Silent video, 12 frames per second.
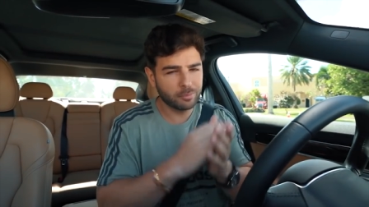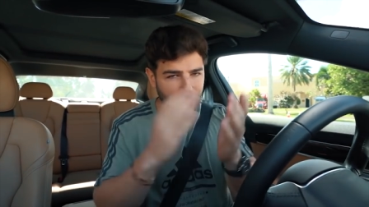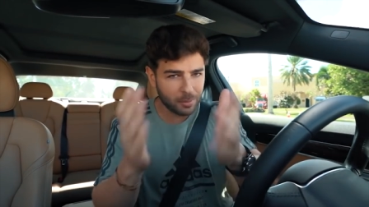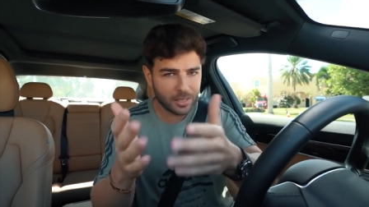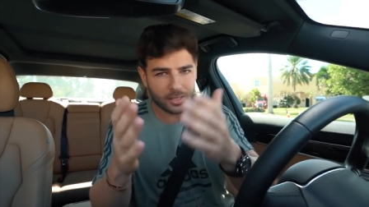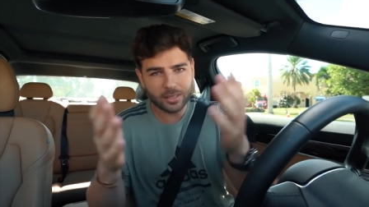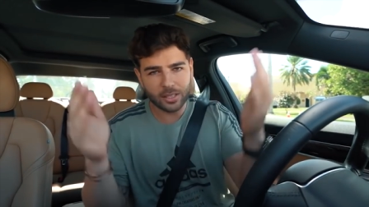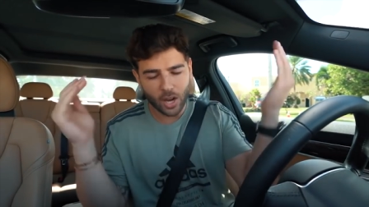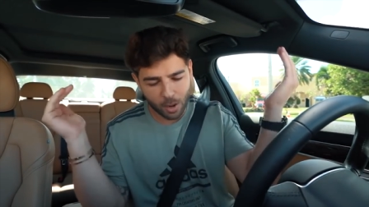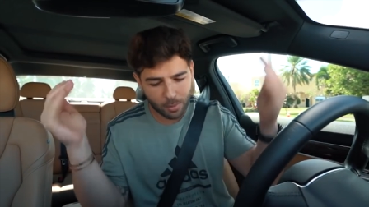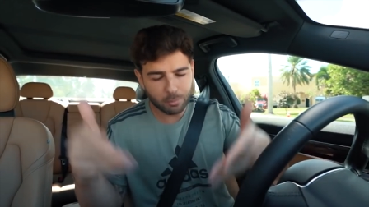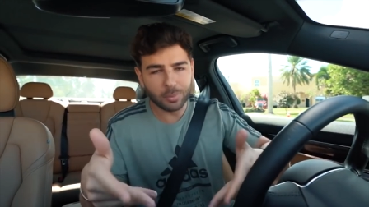Maybe
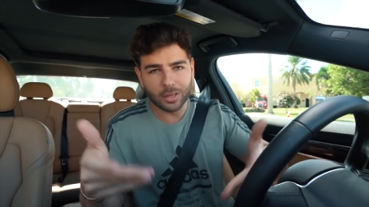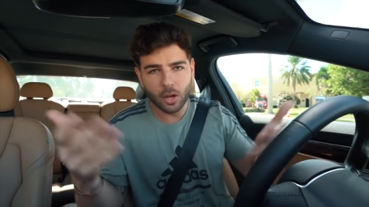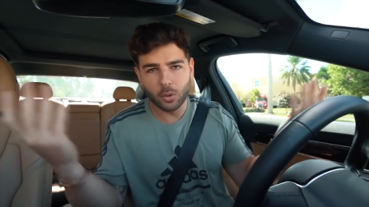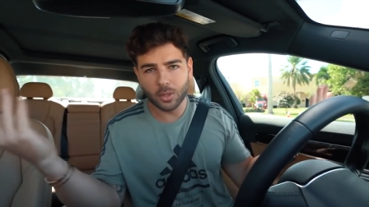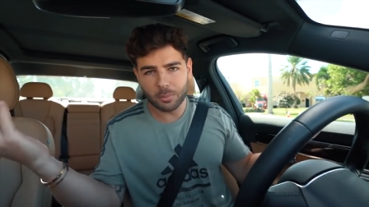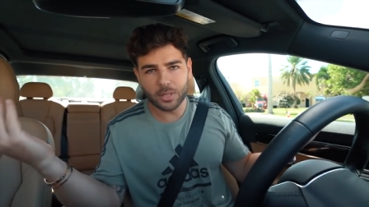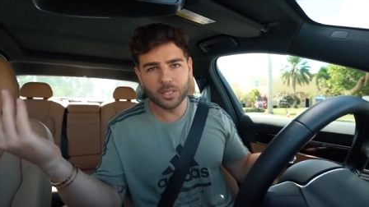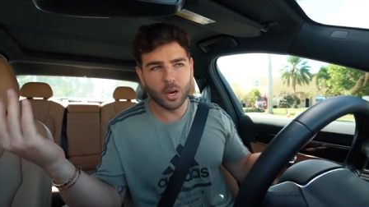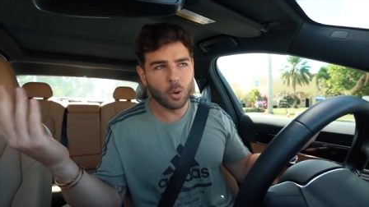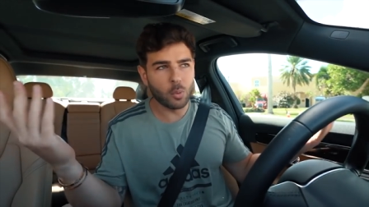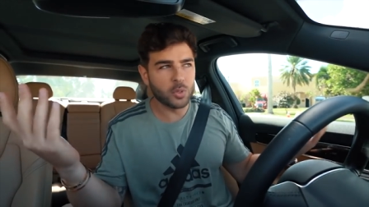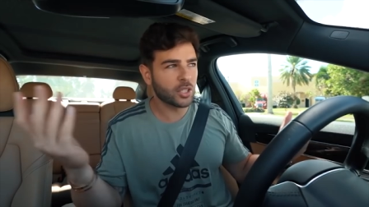comment below, let me know
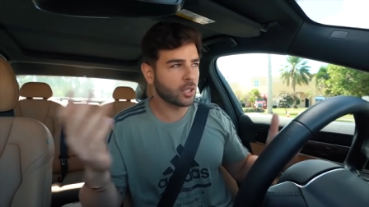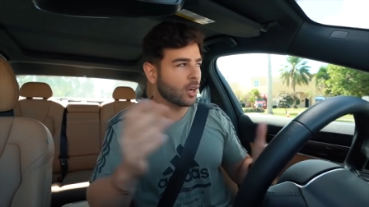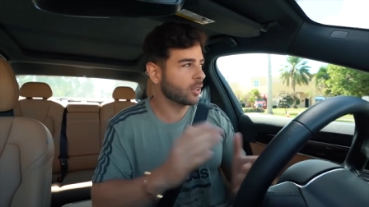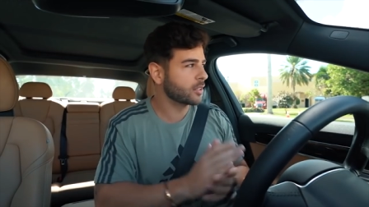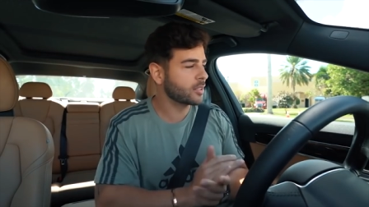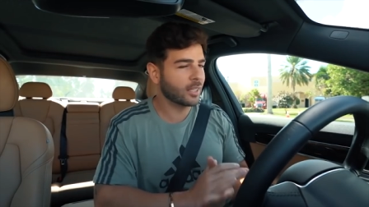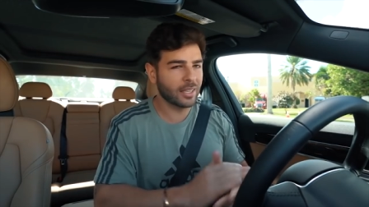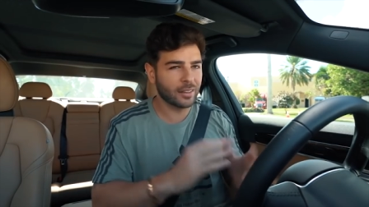what we should call this thing.